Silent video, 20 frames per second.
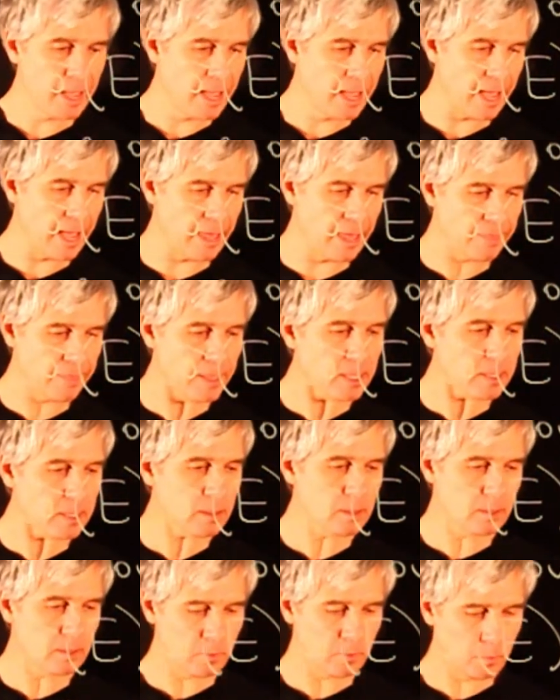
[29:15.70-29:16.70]
And
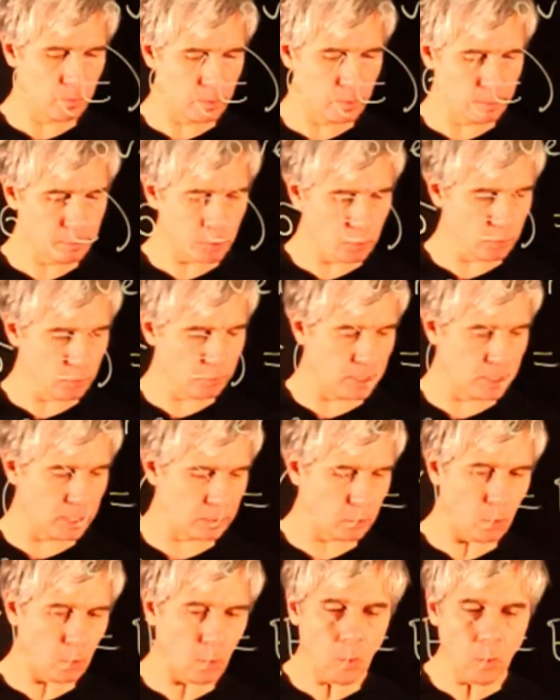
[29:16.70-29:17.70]
then we prove
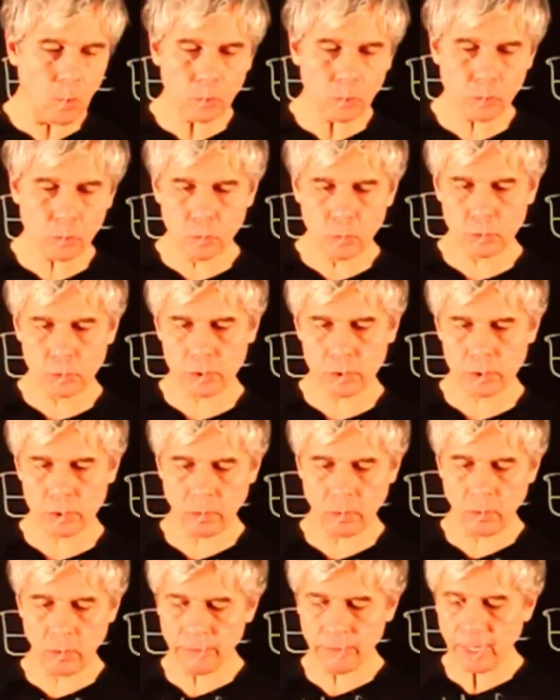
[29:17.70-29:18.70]
that all roots
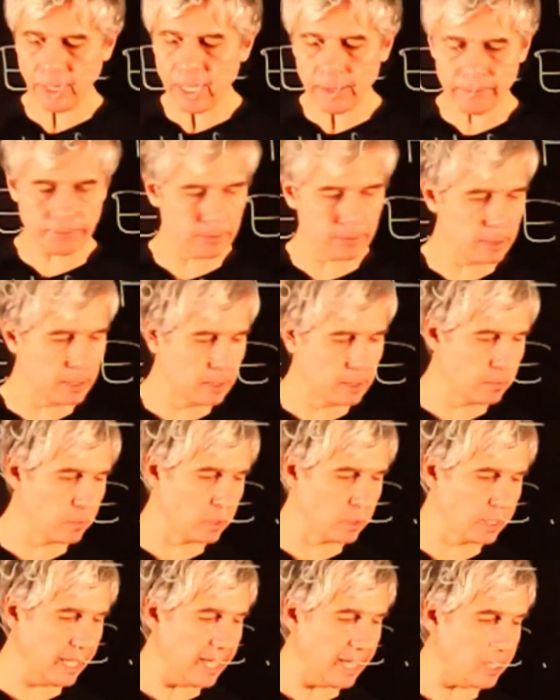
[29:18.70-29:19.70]
of f
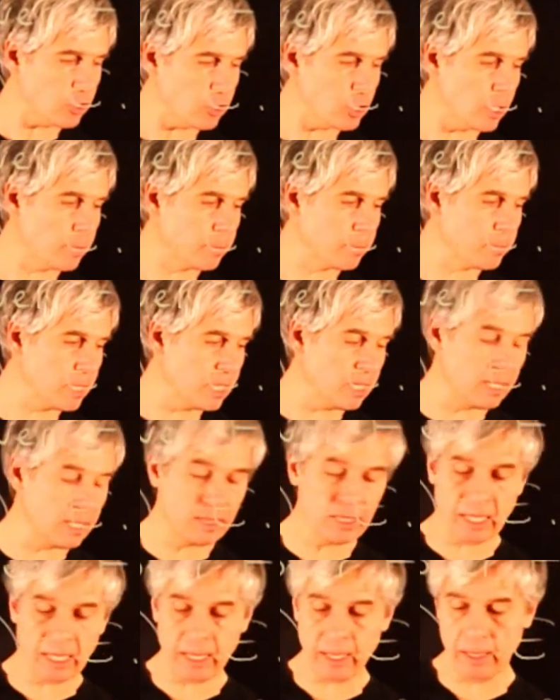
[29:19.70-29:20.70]
will actually be
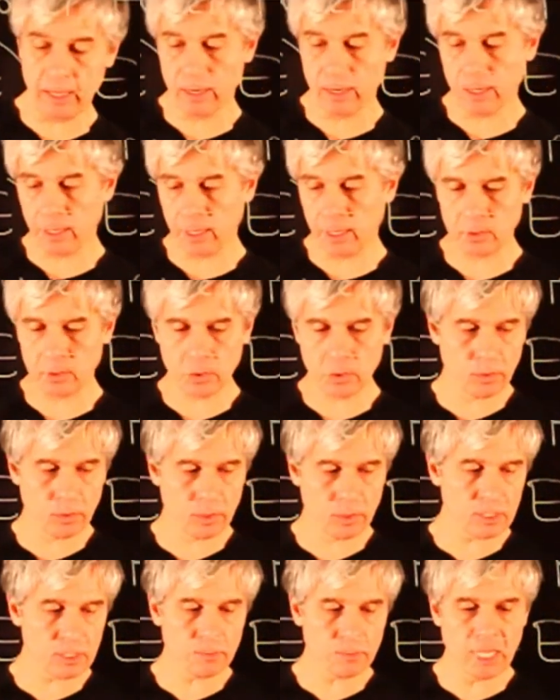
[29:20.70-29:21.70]
in E. And so
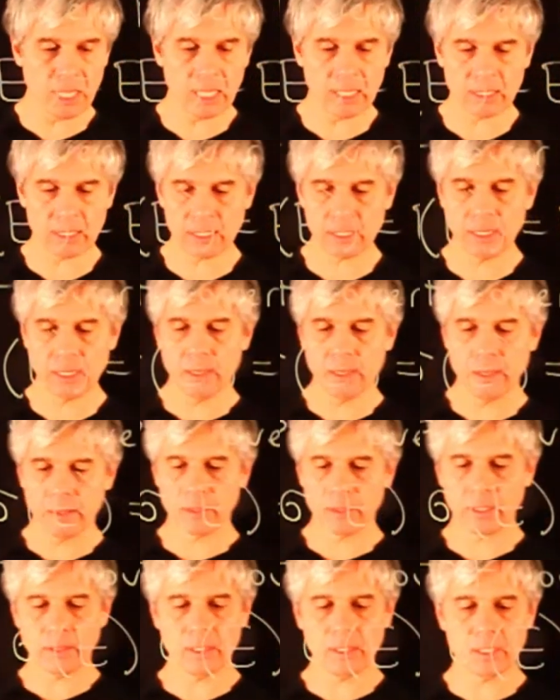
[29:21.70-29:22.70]
this means
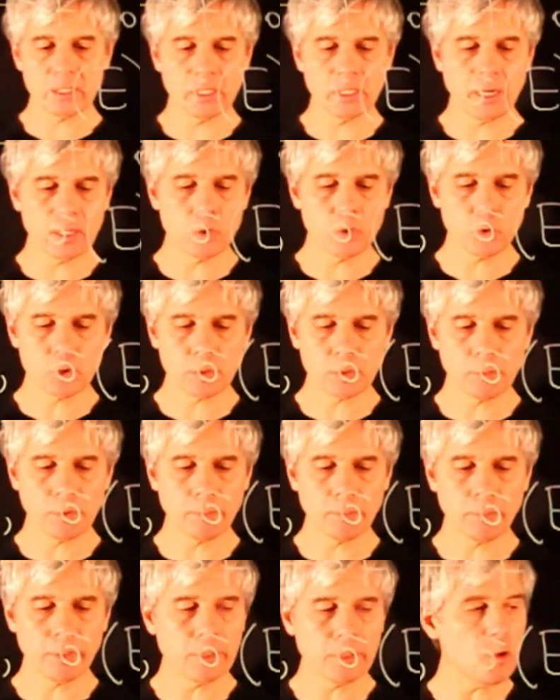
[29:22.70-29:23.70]
that this irreducible
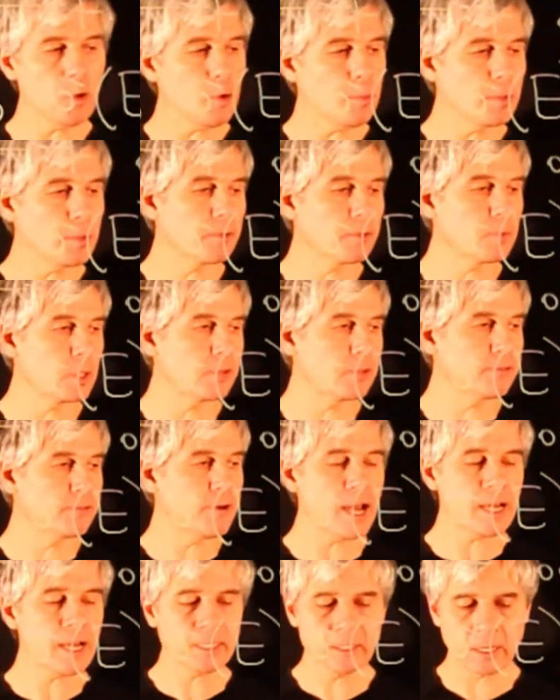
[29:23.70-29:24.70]
polynomial will
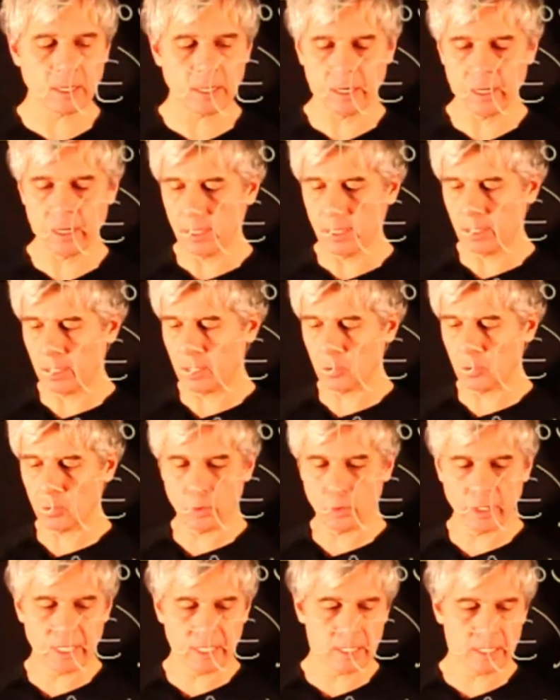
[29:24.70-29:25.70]
factor
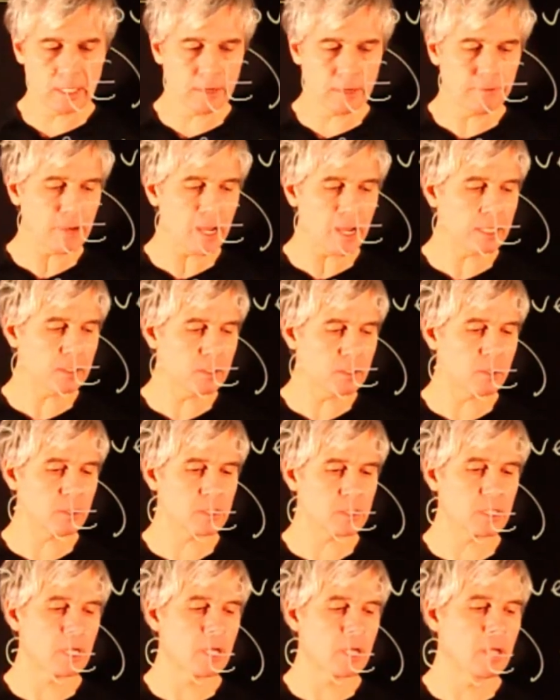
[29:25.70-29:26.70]
into linear
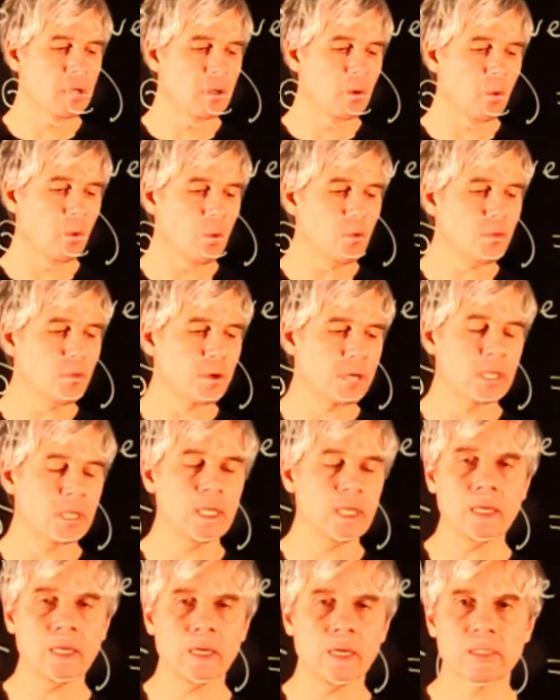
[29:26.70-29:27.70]
factors over
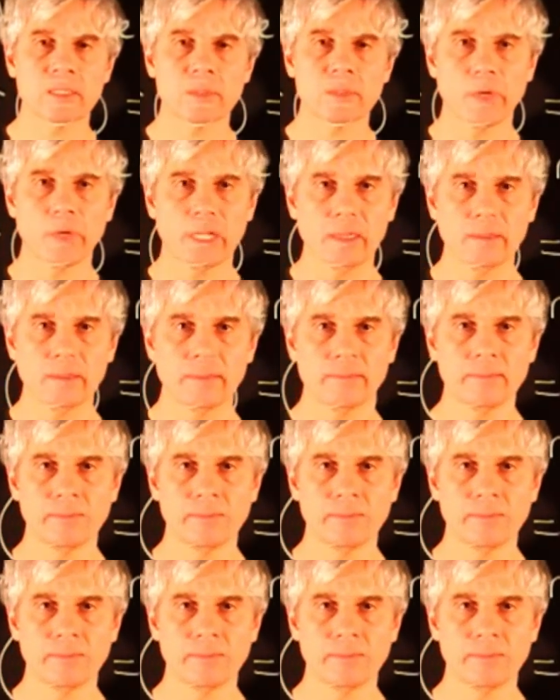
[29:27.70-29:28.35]
E as well.